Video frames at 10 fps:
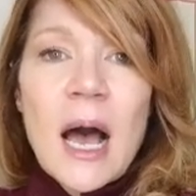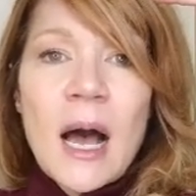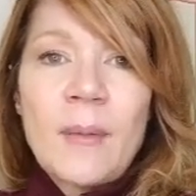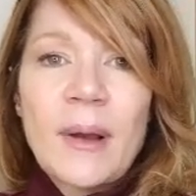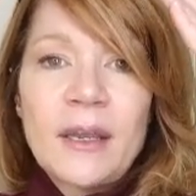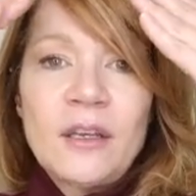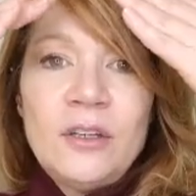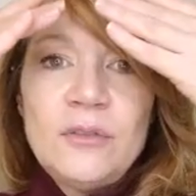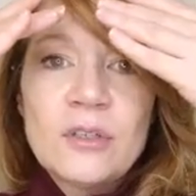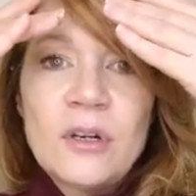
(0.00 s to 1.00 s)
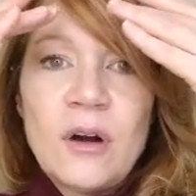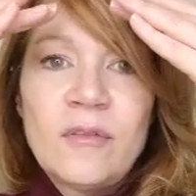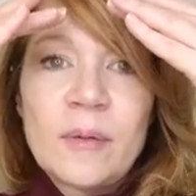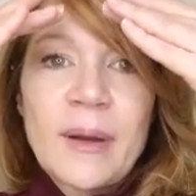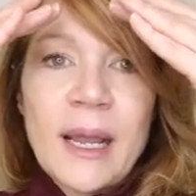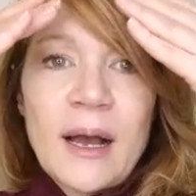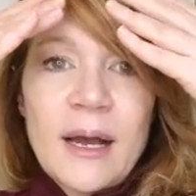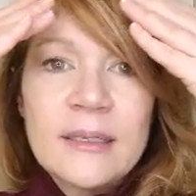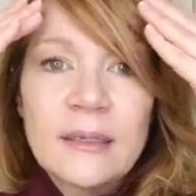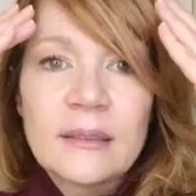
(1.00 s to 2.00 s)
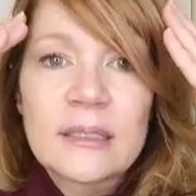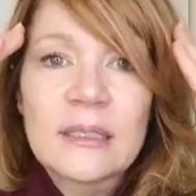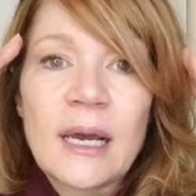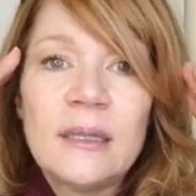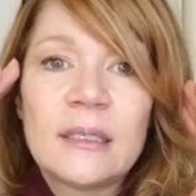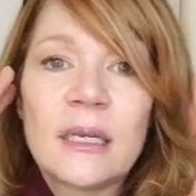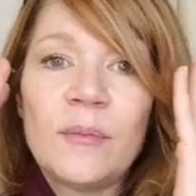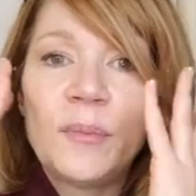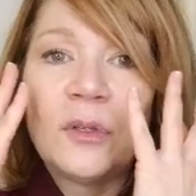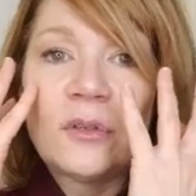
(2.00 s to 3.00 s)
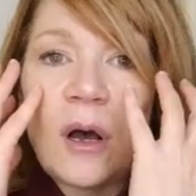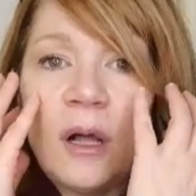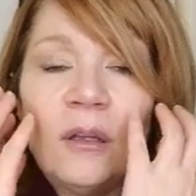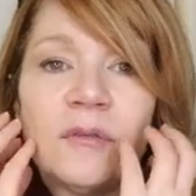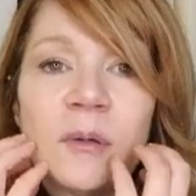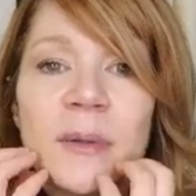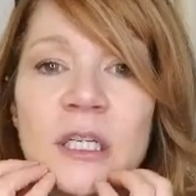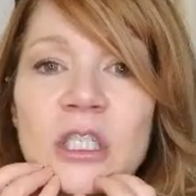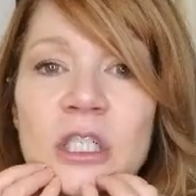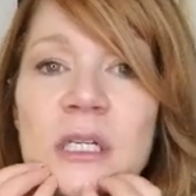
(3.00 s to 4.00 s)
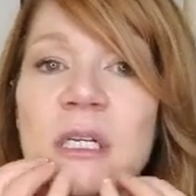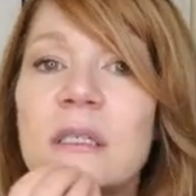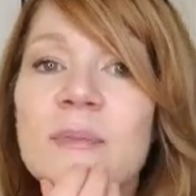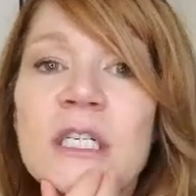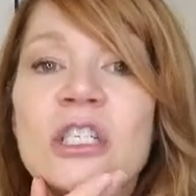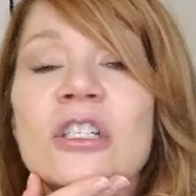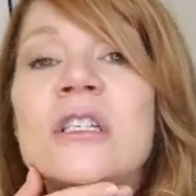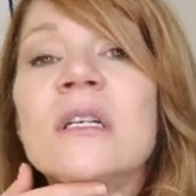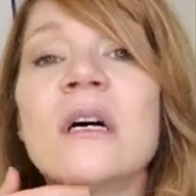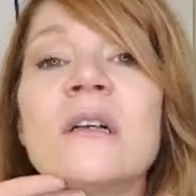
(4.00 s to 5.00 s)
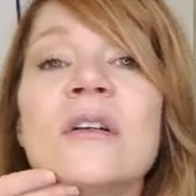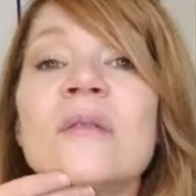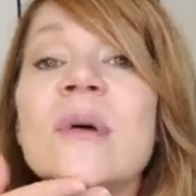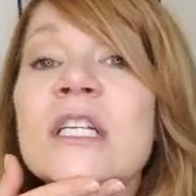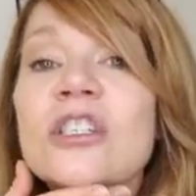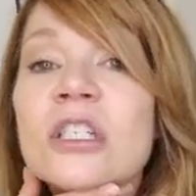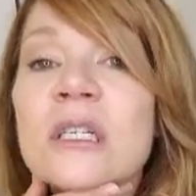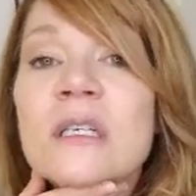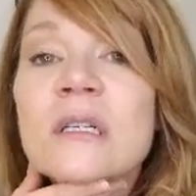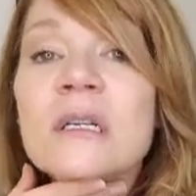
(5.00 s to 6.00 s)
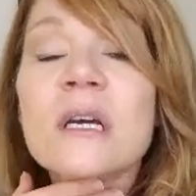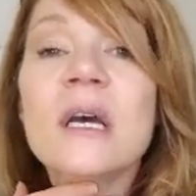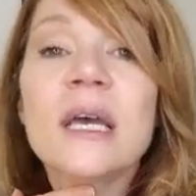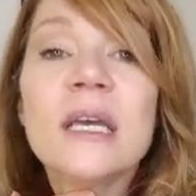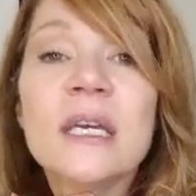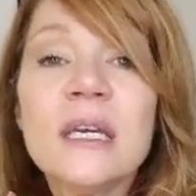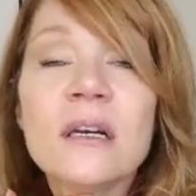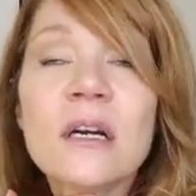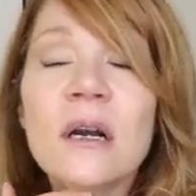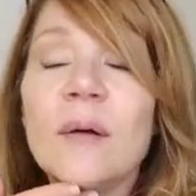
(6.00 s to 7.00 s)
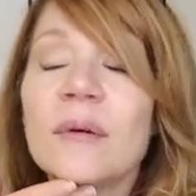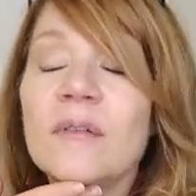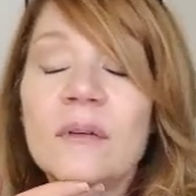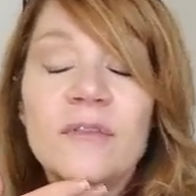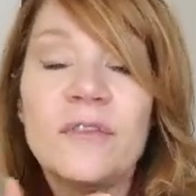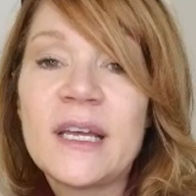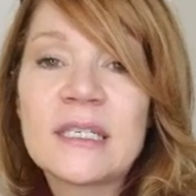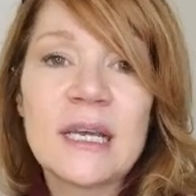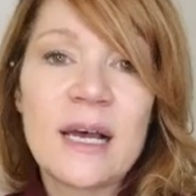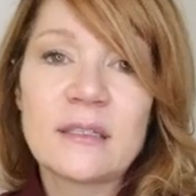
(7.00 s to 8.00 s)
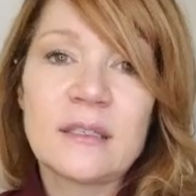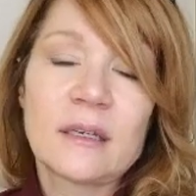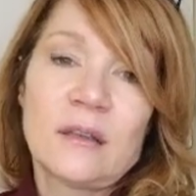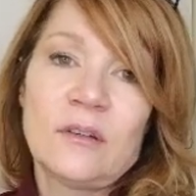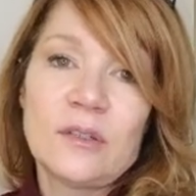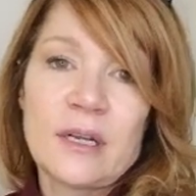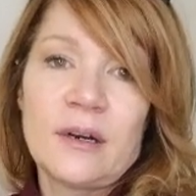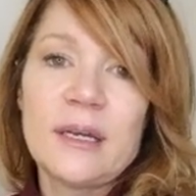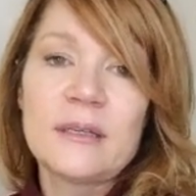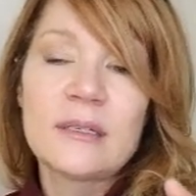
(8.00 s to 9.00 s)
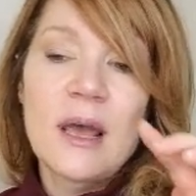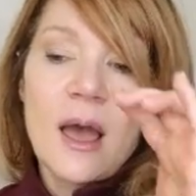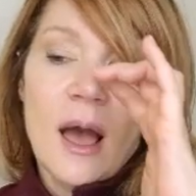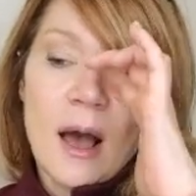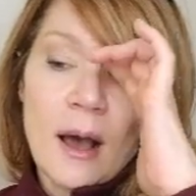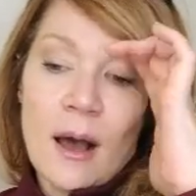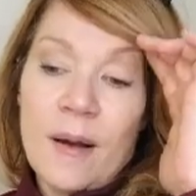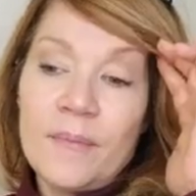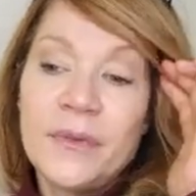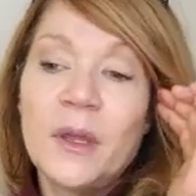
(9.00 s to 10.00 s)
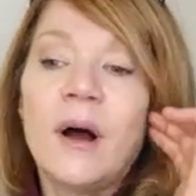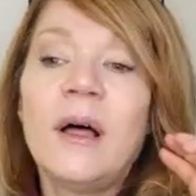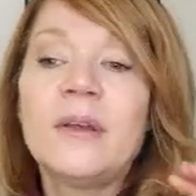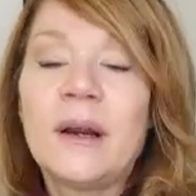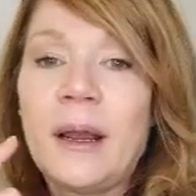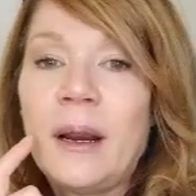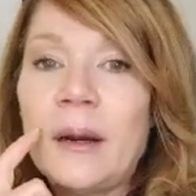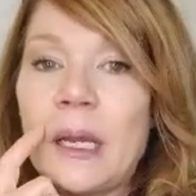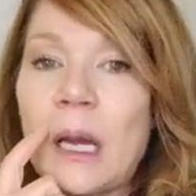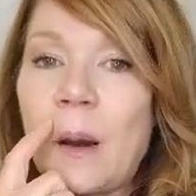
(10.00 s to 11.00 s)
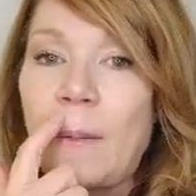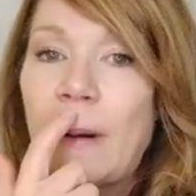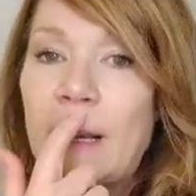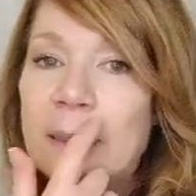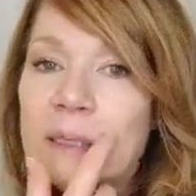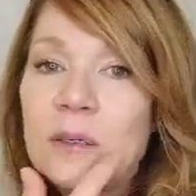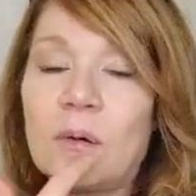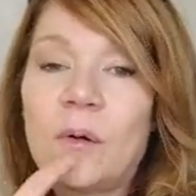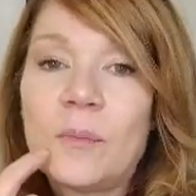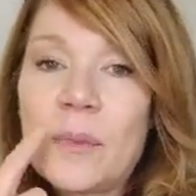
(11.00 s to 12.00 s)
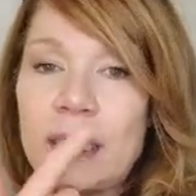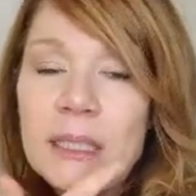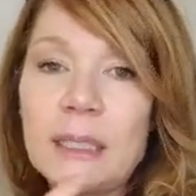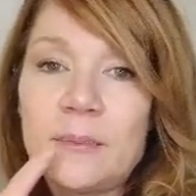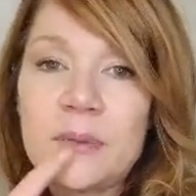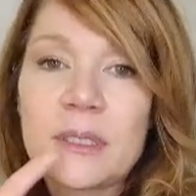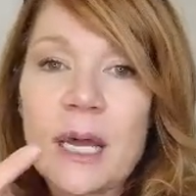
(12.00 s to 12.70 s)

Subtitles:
I could use it over my eyes, on the side, the temples, all over my cheeks, my chin, under my chin, here, fantastic in those areas. The other area was my lips.